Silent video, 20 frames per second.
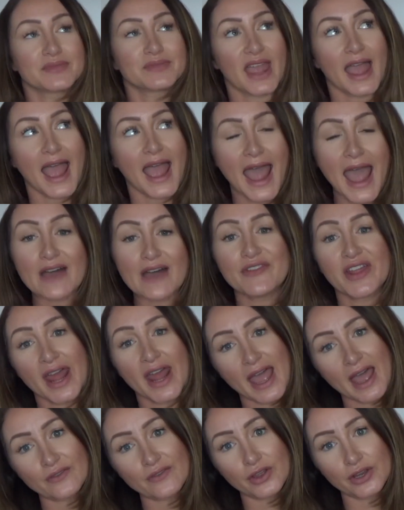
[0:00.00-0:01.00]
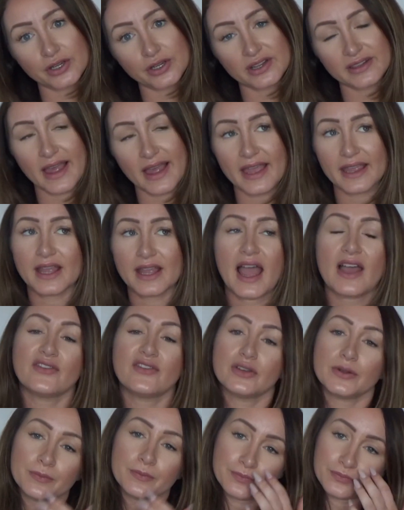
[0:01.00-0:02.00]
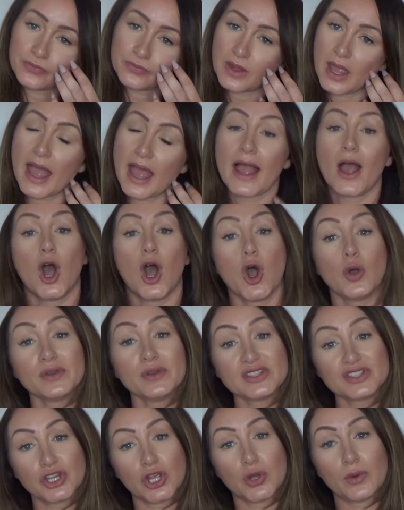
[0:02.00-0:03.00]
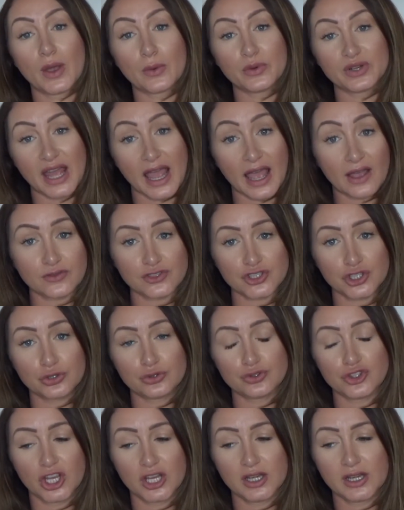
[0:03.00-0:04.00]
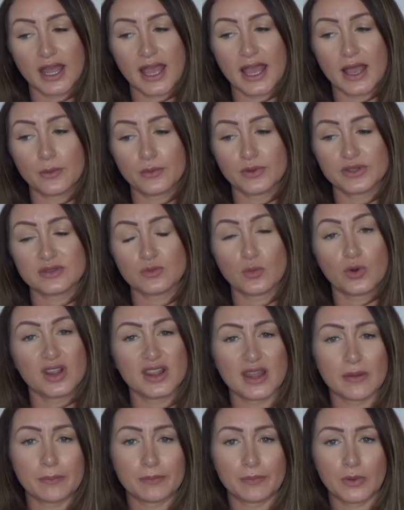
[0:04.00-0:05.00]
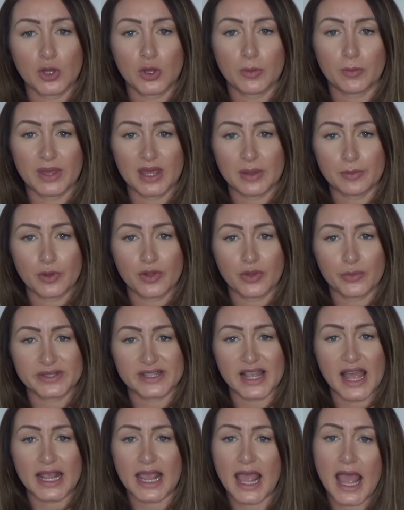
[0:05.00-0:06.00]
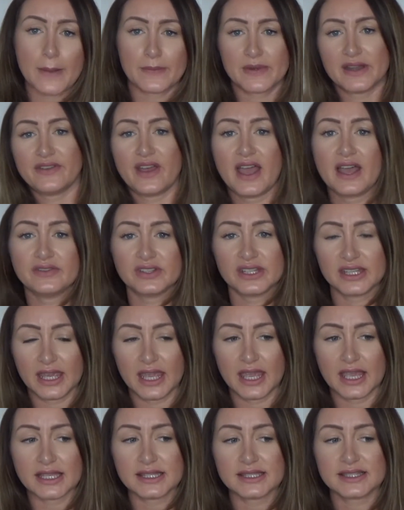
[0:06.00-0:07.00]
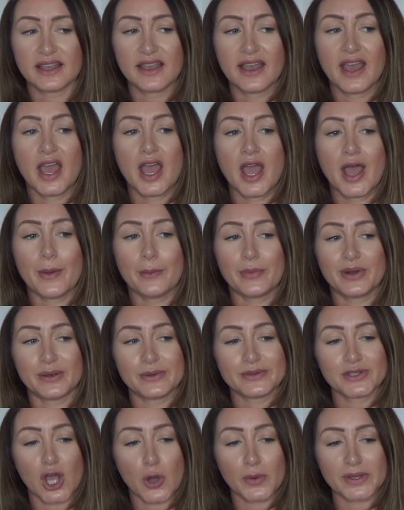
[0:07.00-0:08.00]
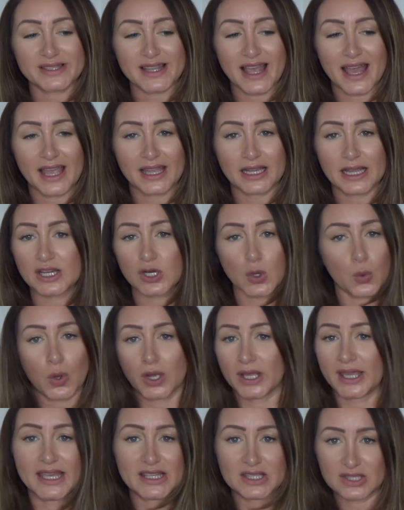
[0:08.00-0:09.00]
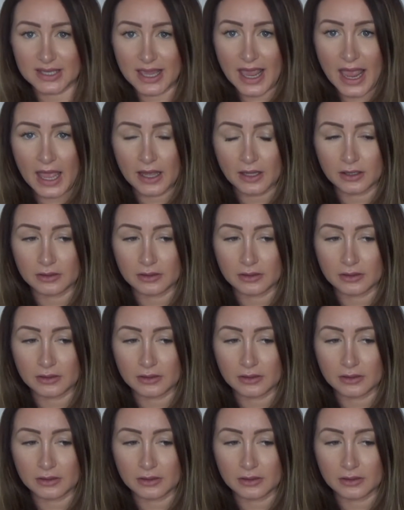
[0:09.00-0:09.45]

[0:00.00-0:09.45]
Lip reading: I have and haven't. Like, I always knew I would have children. I wasn't one of them people that was like, I'm never having kids. But it was always like, I don't want kids yet.